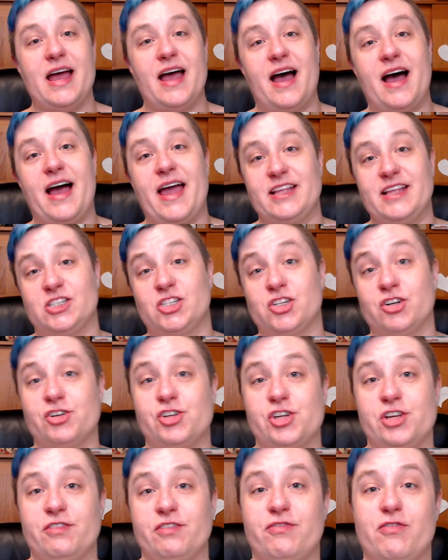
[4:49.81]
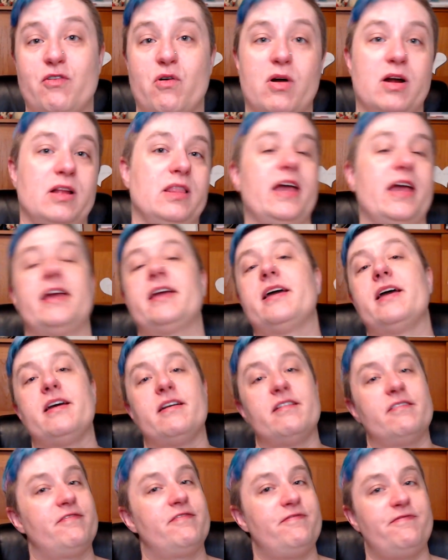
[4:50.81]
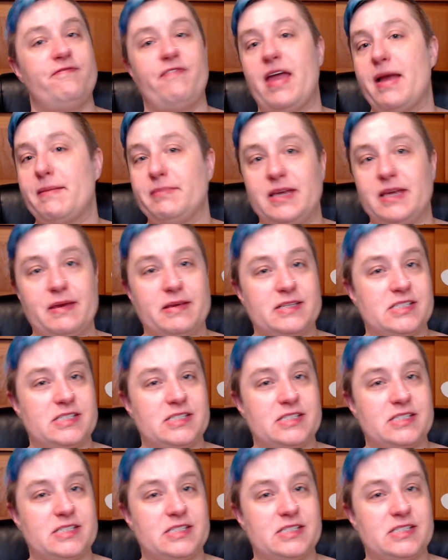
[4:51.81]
and searching for like family